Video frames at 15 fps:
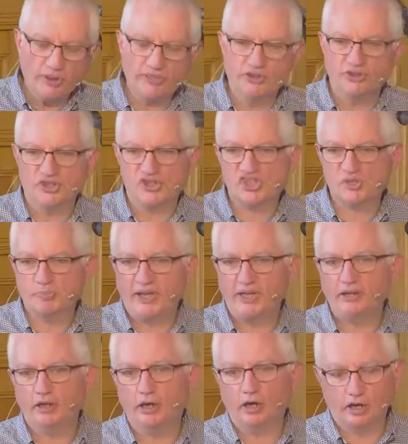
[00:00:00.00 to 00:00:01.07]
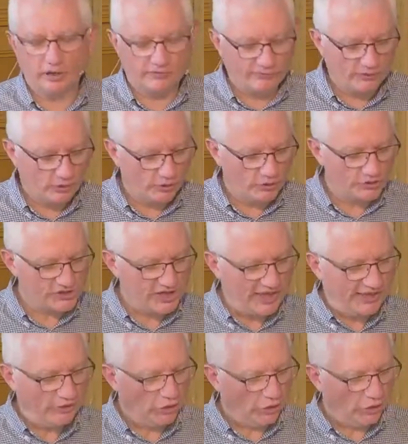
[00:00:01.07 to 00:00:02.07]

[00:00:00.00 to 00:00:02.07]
that despite our flaws and